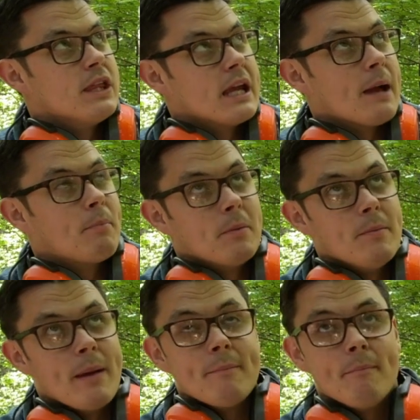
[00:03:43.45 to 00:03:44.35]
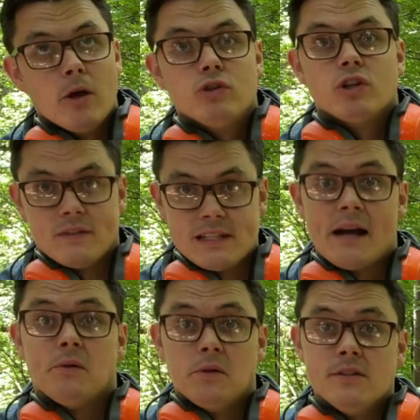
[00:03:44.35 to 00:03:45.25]
thing I probably make most of is
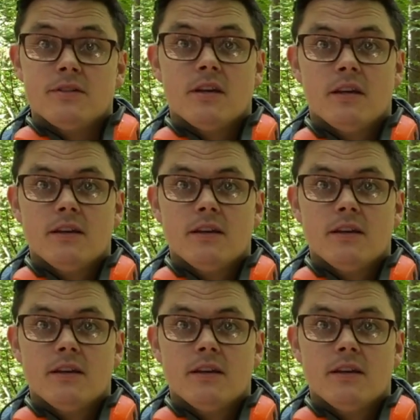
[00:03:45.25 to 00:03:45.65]
owls,